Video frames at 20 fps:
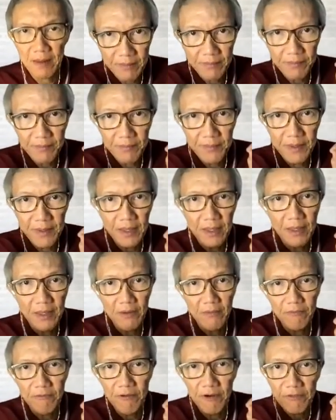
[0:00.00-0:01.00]
the
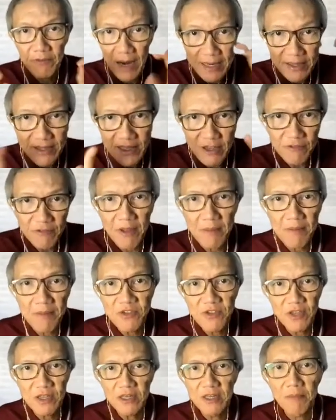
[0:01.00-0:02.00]
variety of the
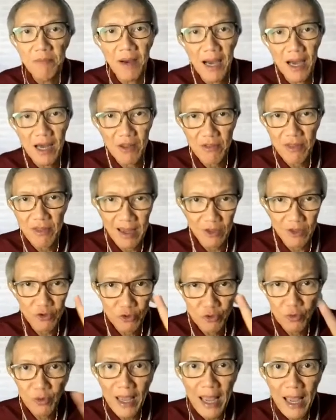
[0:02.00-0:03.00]
machine in the past, there are
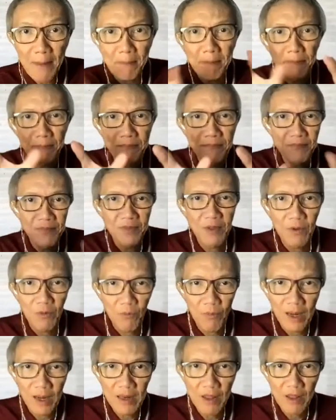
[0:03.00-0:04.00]
2 camps.
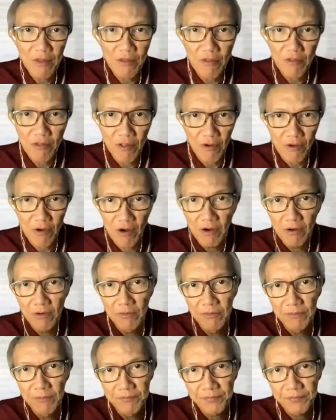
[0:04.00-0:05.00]
One is
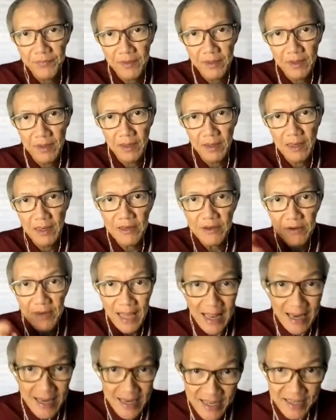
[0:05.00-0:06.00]
so-called little
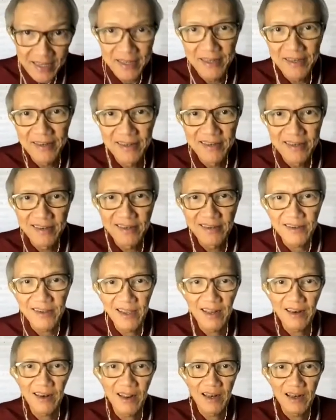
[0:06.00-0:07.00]
endian, okay,
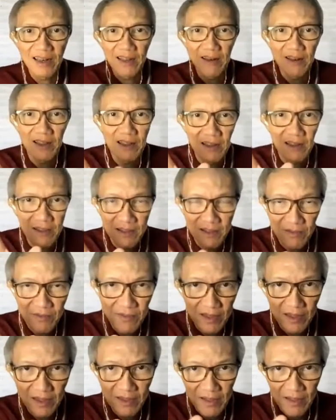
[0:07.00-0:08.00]
and it
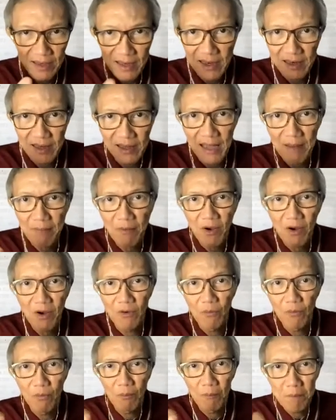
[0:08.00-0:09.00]
is another camp
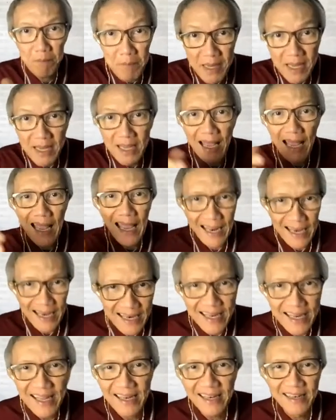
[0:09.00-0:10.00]
called big
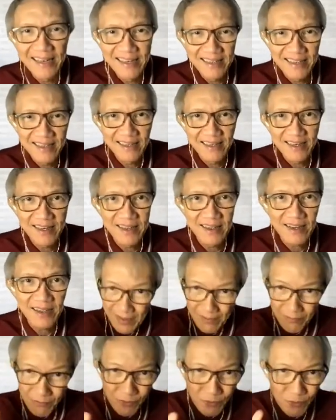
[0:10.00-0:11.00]
endian.
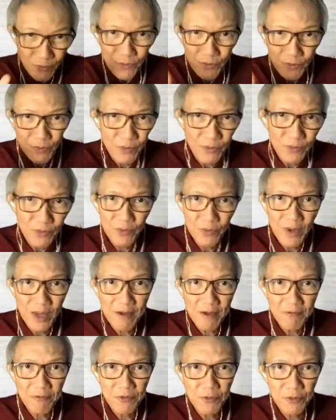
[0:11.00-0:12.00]
Okay, you
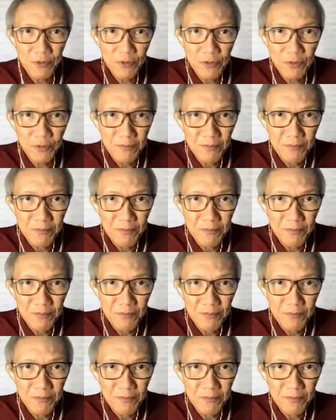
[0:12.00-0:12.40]
have to